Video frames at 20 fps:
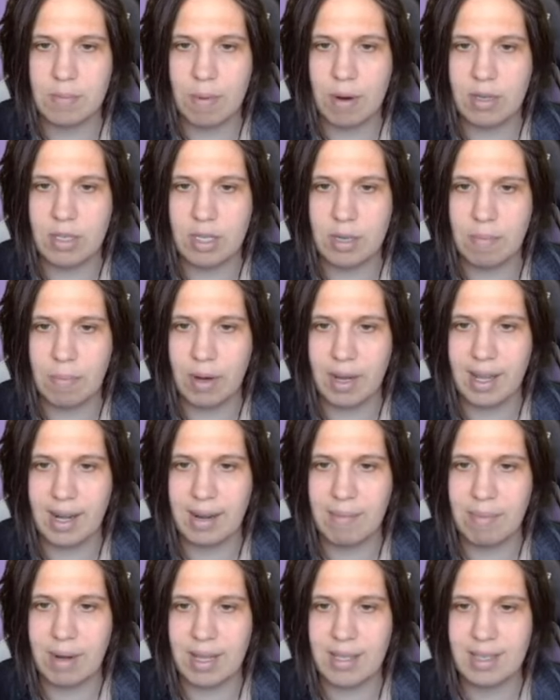project and bring it
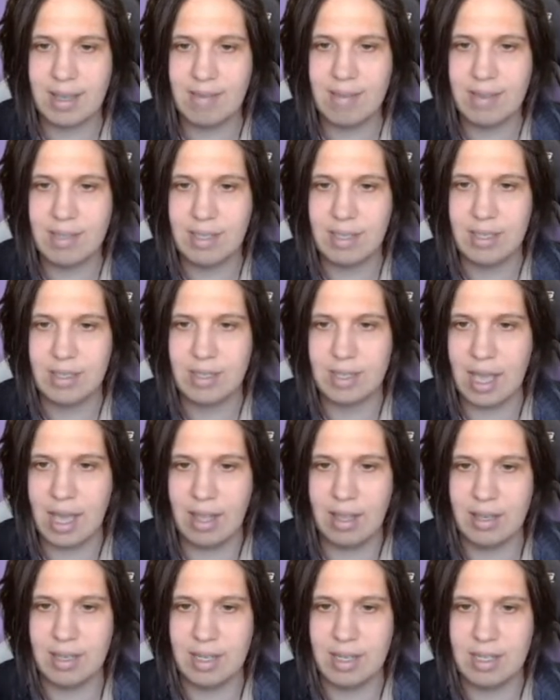in, but I saved this little
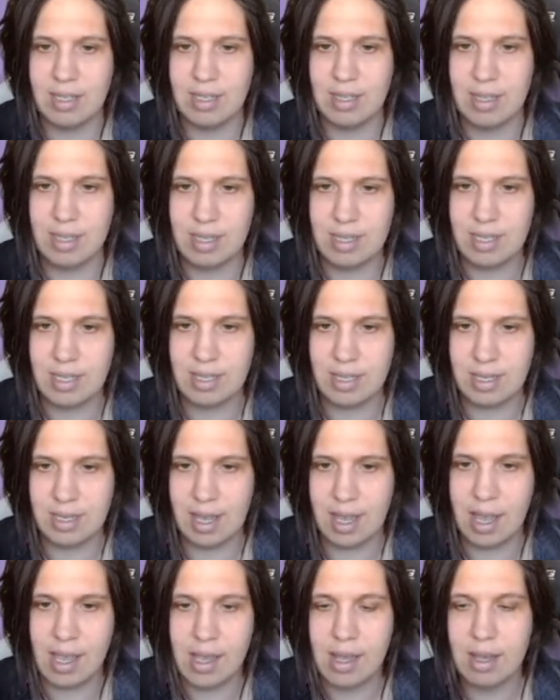skeleton, so this is
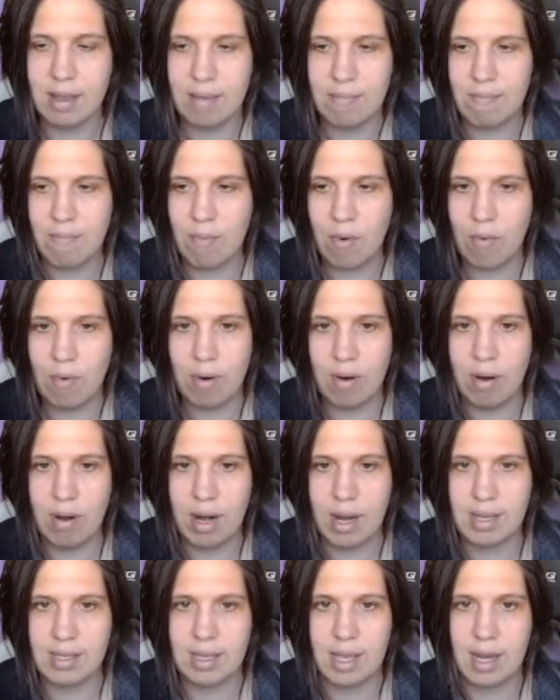a
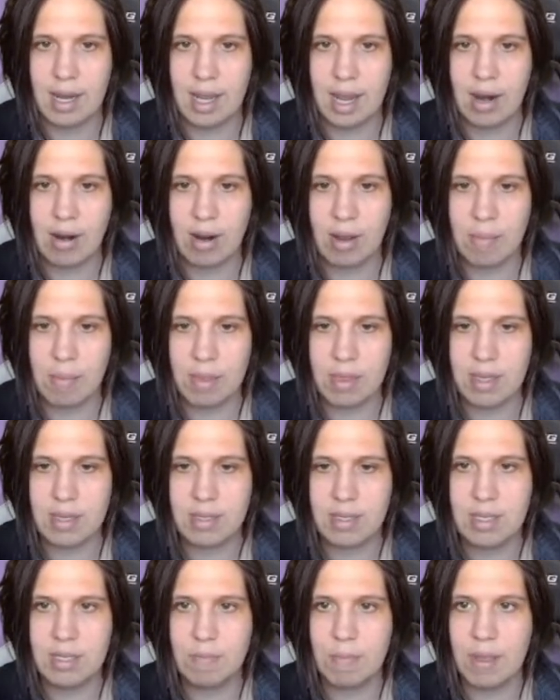more exciting area. But
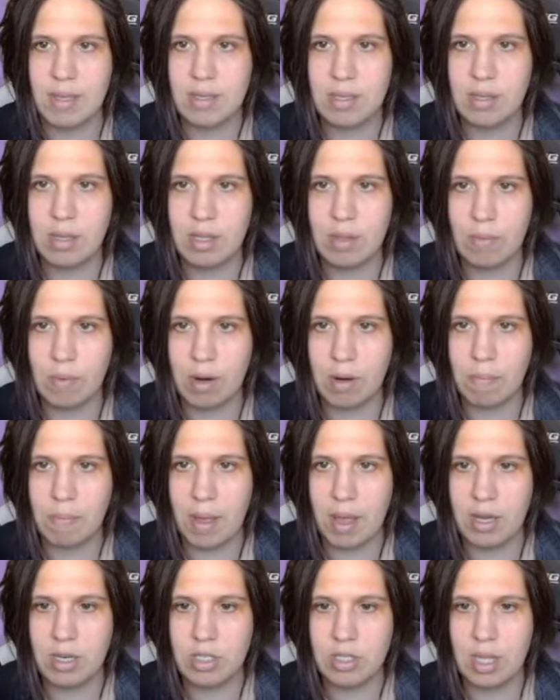this is basically the
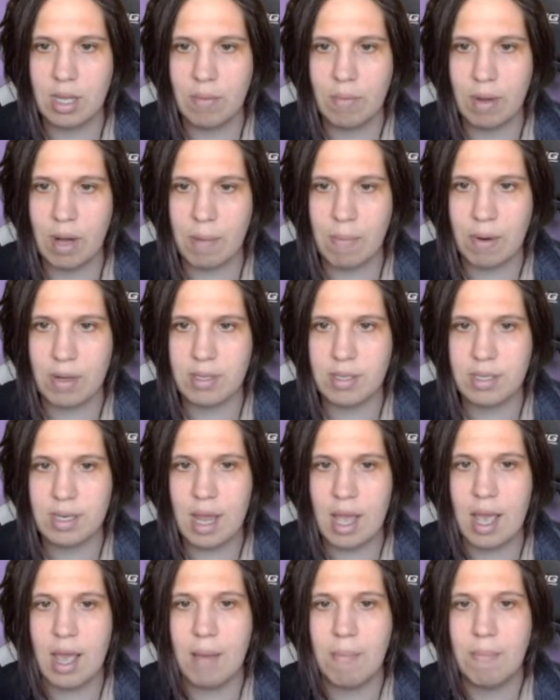workbench that when I press
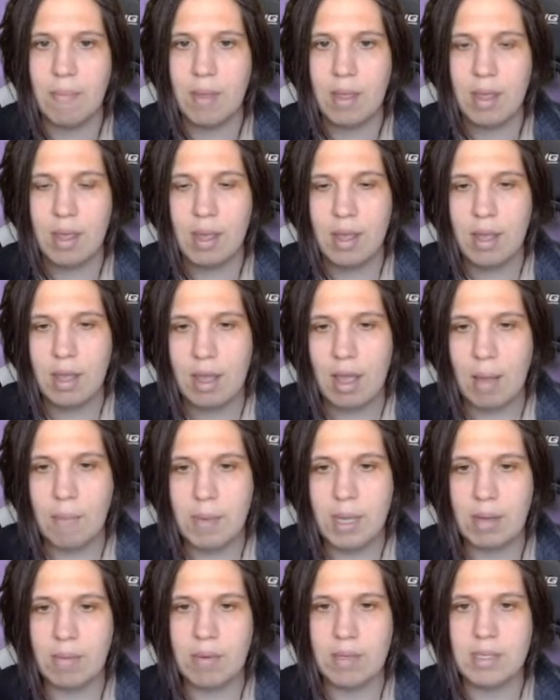stop, I'll
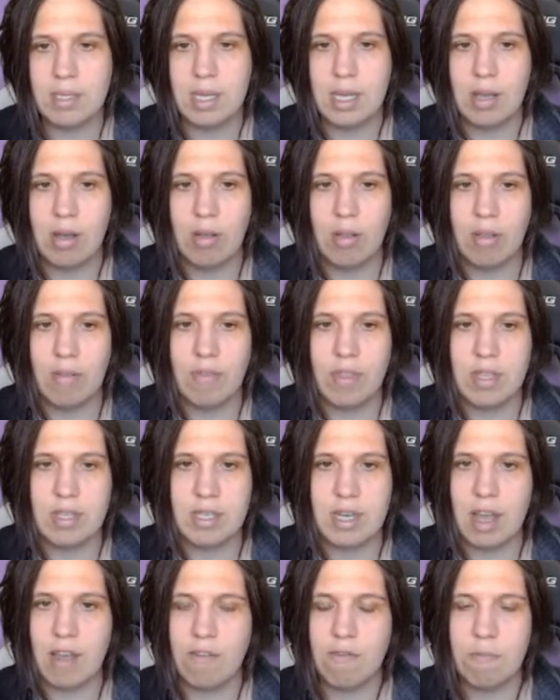be able to see all of the
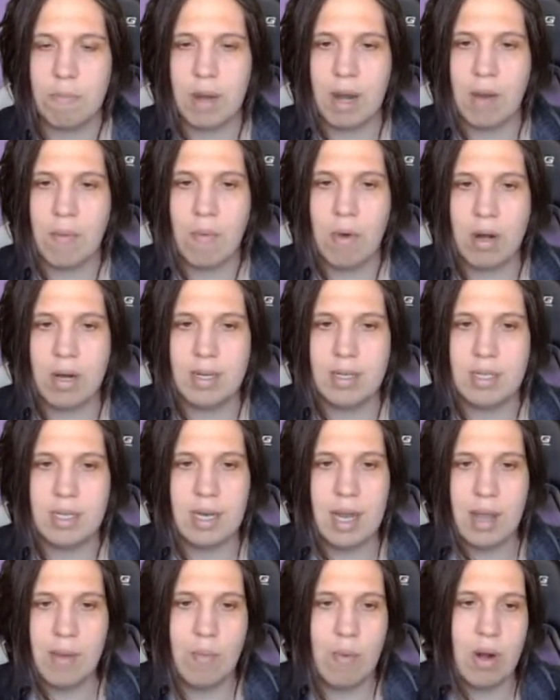stuff, but I wanted
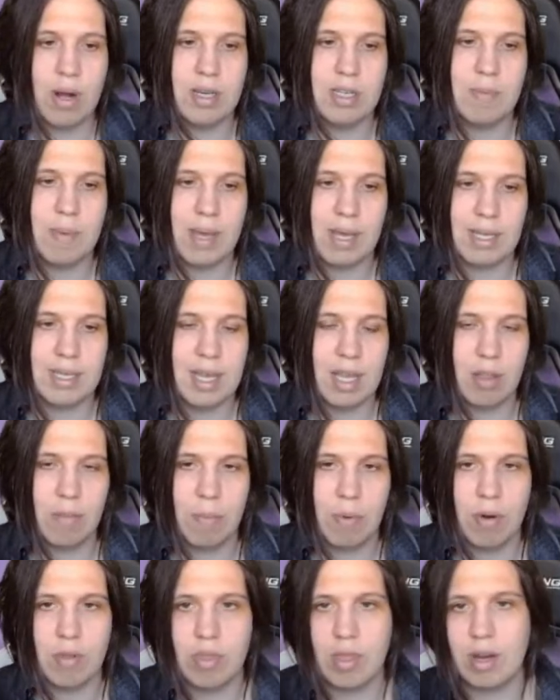to make a
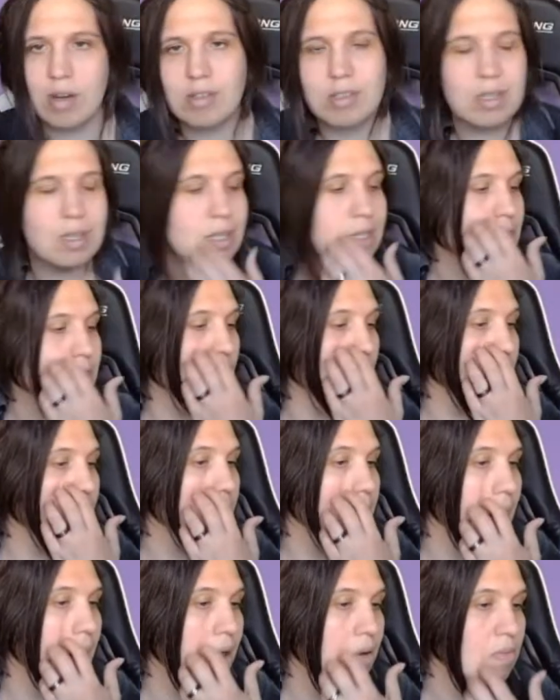teleport there. So let's talk
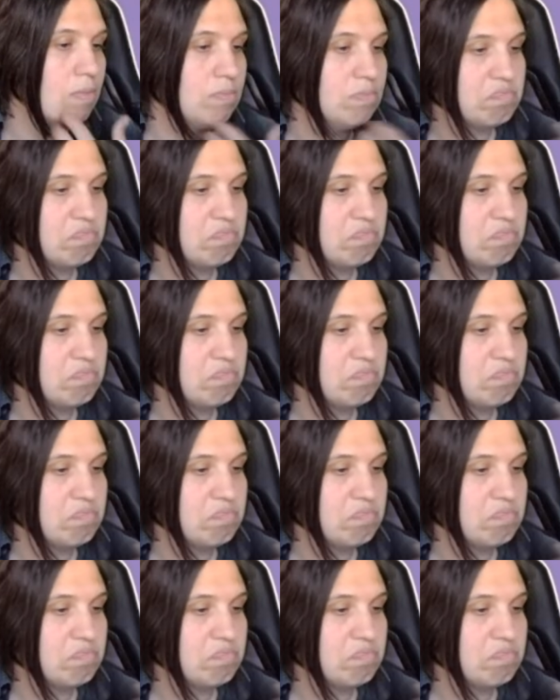about